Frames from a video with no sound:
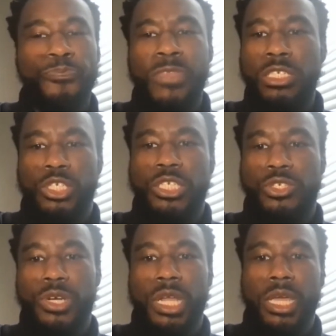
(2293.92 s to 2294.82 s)
just
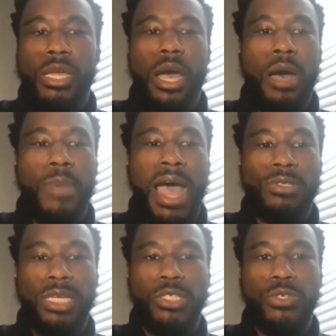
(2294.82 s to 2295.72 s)
treating a
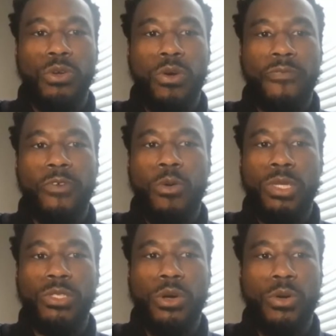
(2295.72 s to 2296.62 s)
housing issue going
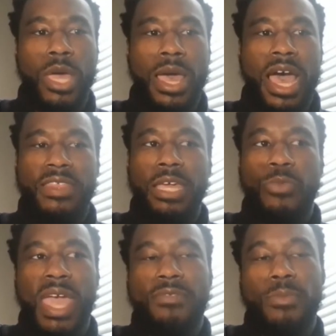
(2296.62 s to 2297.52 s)
forward. So I
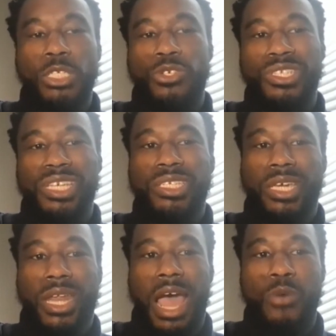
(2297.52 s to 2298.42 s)
think we have to be
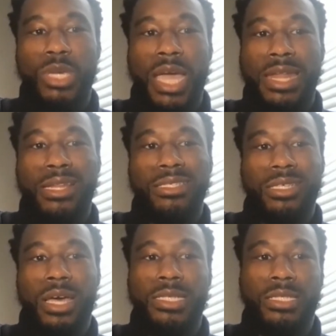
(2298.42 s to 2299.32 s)
strategic in how we kind of
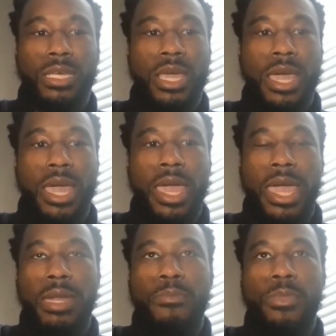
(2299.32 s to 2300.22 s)
discuss
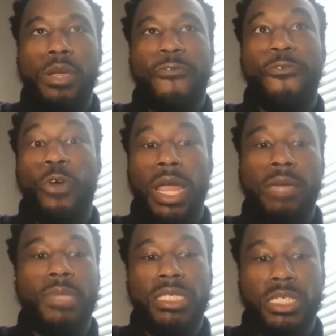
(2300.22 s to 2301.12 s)
and
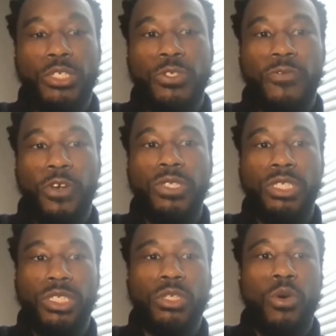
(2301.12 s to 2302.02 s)
frame these issues
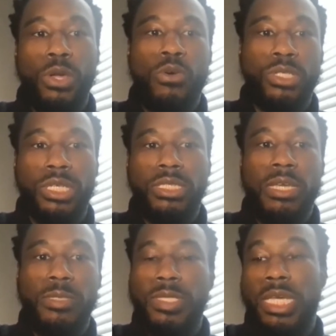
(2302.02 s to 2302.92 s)
versus just going on to the
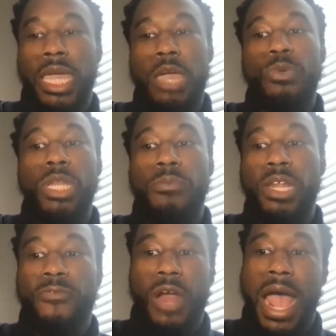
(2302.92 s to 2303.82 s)
same space like, hey, we need
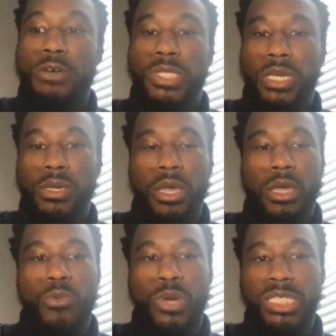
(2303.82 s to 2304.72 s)
money for housing,
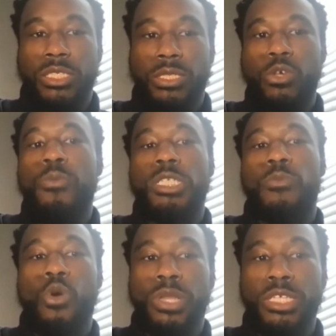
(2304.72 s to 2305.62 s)
when it's so much
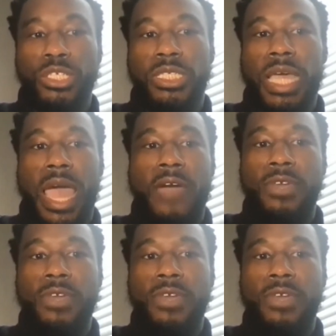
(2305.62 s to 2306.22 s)
more than just having a